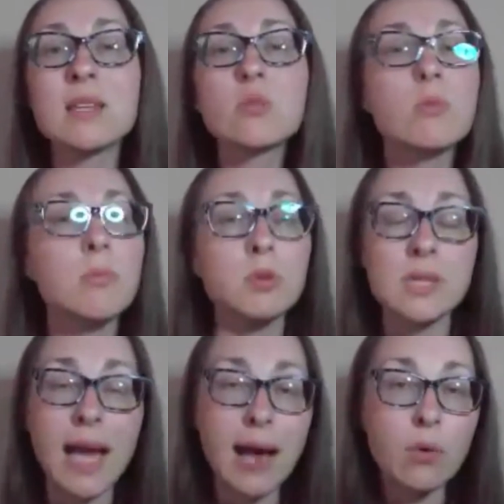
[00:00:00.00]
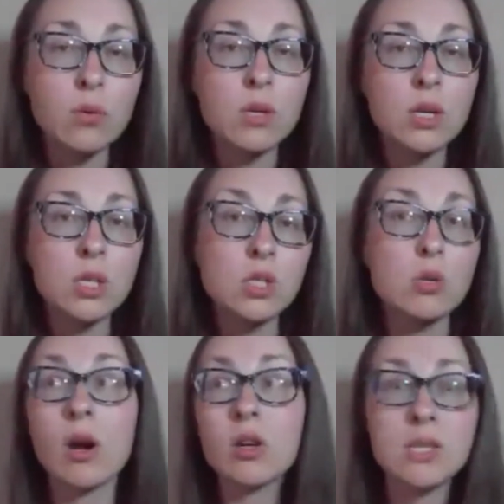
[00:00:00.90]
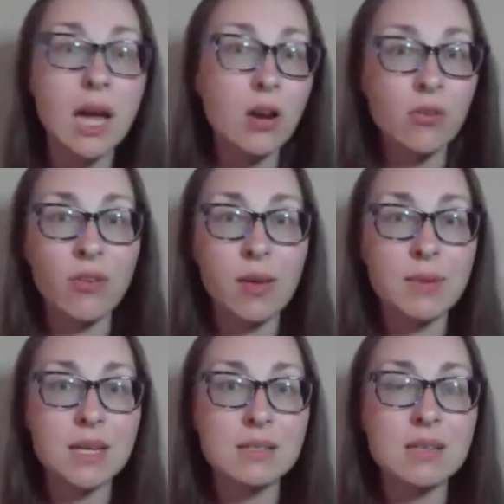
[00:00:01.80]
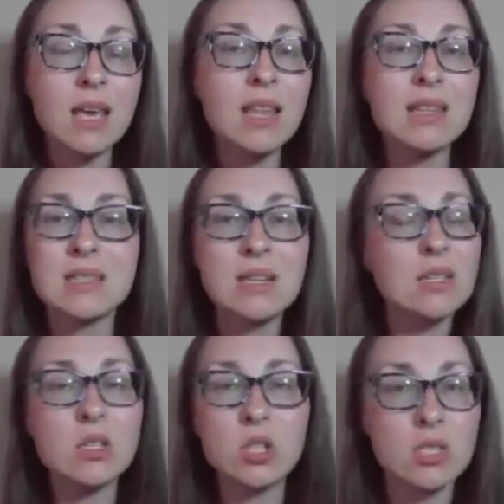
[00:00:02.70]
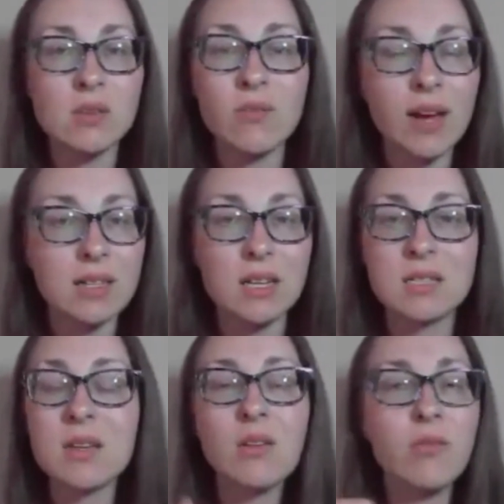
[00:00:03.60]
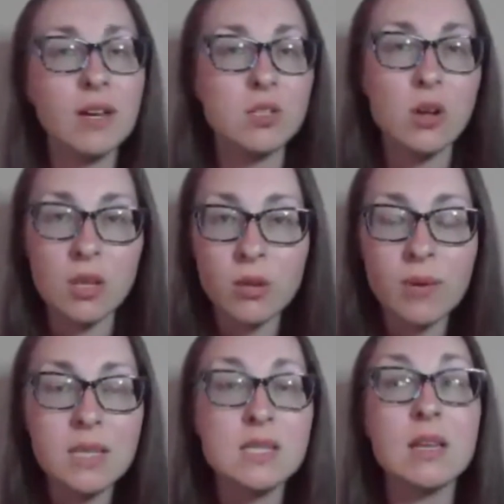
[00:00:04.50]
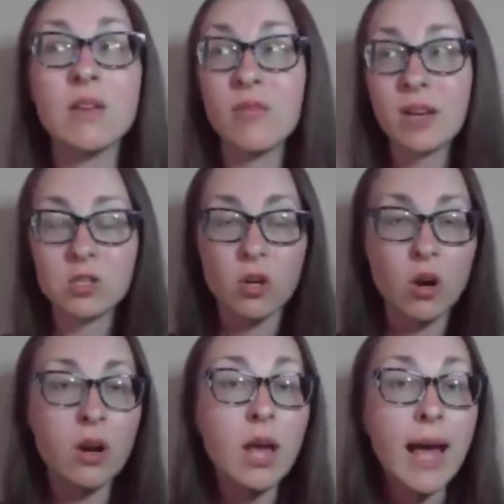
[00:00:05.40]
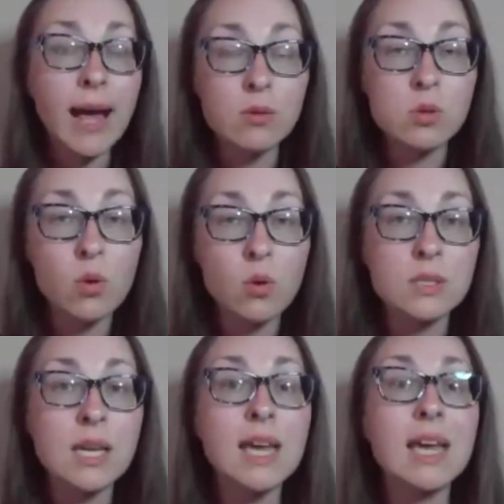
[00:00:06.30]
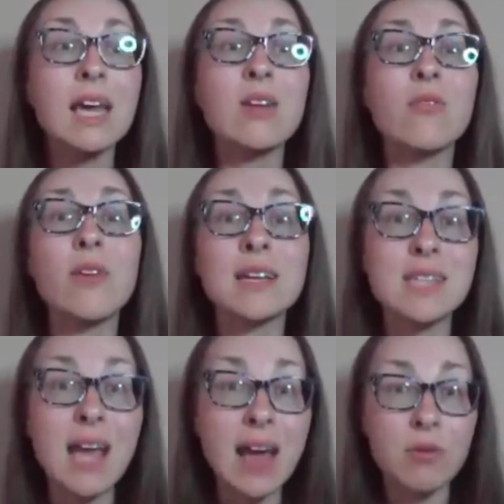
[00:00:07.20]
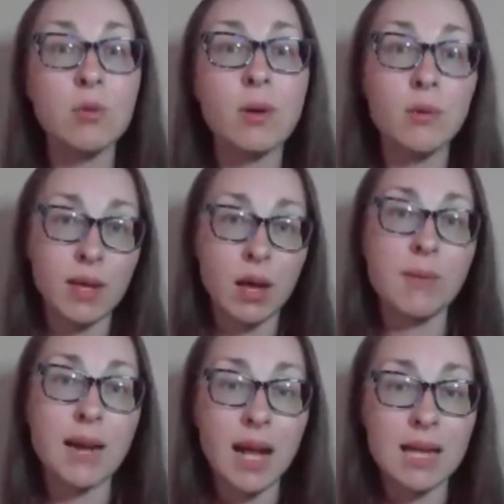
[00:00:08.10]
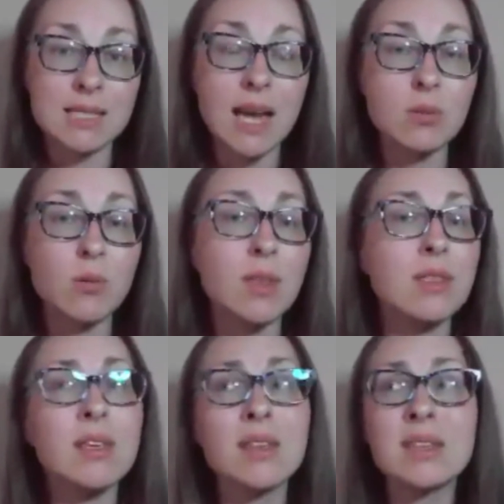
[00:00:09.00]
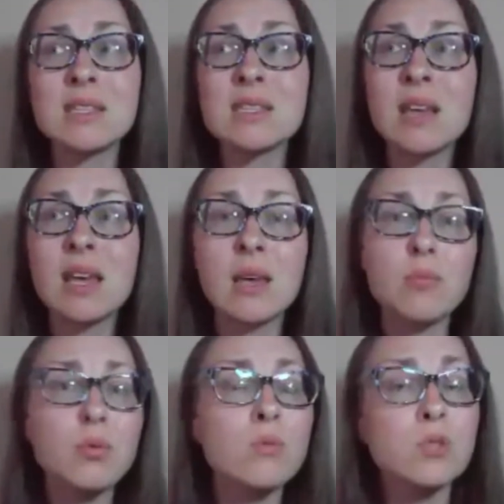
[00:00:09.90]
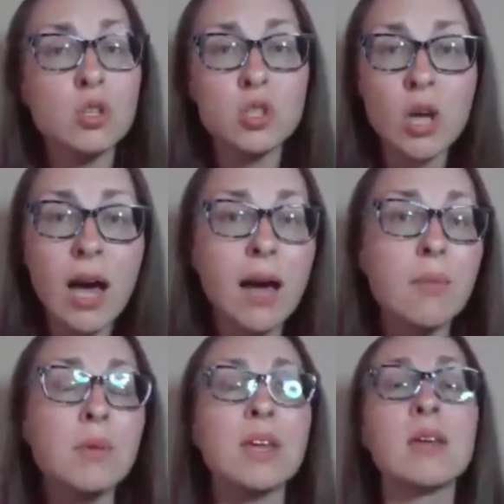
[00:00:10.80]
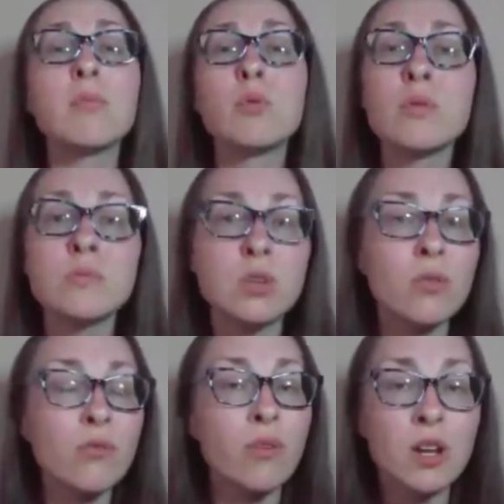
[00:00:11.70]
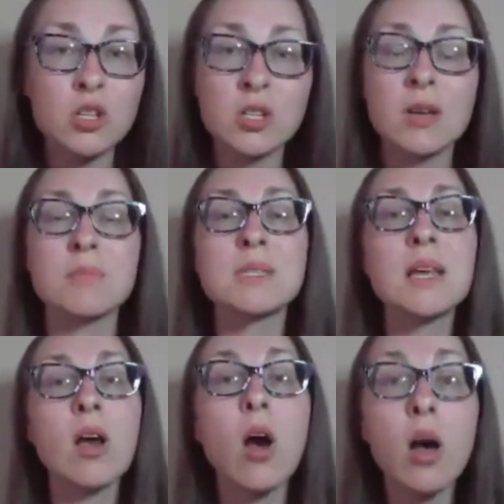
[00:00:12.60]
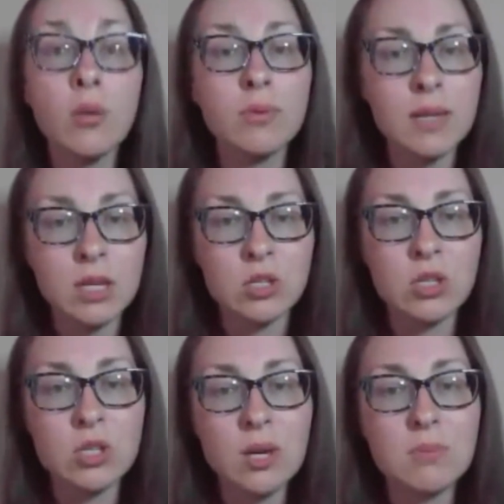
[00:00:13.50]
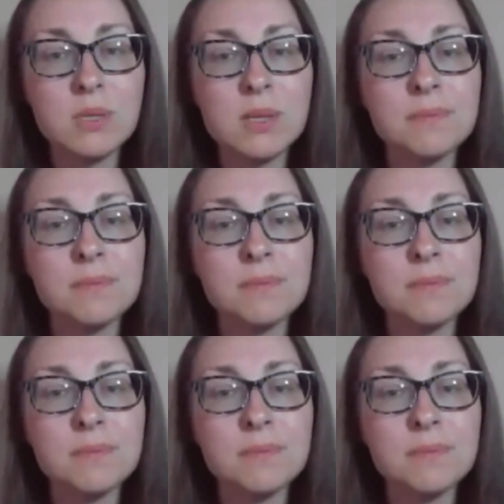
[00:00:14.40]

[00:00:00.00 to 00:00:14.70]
ripples out to our entire families. This doesn't just affect us. It affects our little ones. It affects our household. It affects everyone we come in contact with. This improves your job. It improves your friendships, all relationships.